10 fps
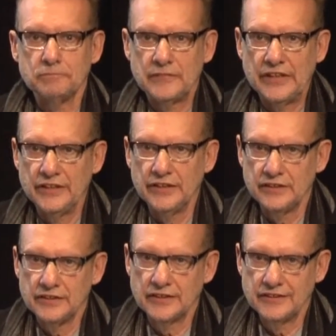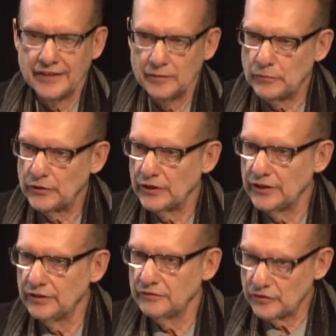
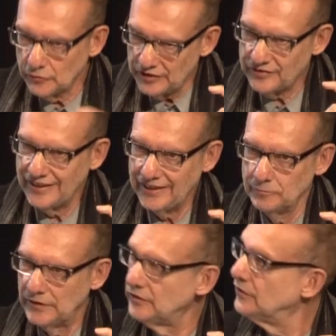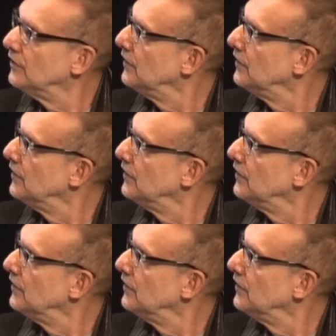three segments,